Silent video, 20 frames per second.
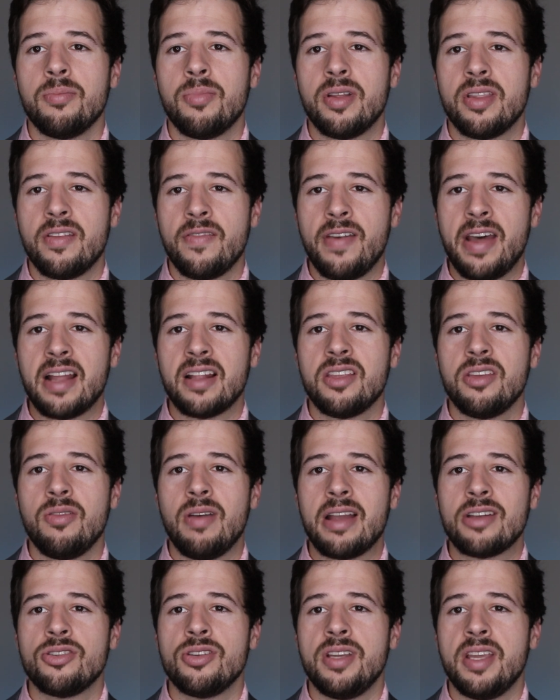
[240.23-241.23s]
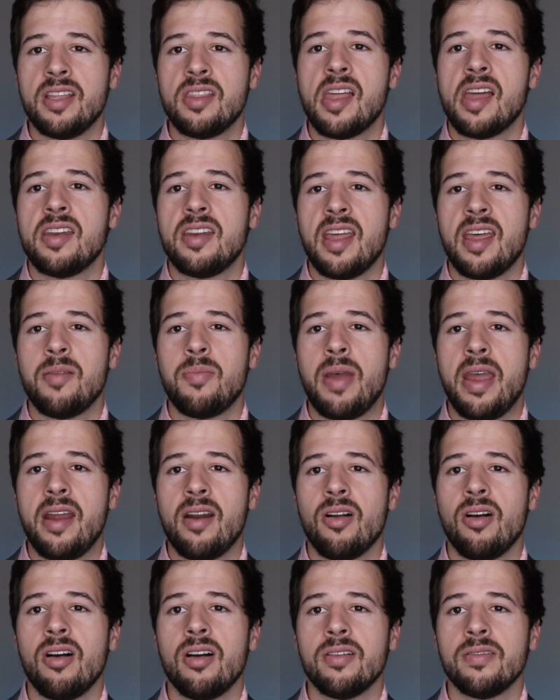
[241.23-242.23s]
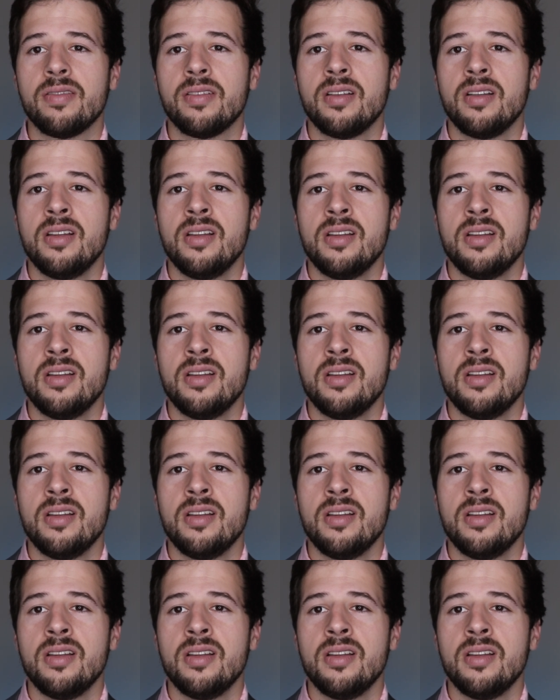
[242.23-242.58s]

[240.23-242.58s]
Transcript: but the fact that you actually get that debt paid off.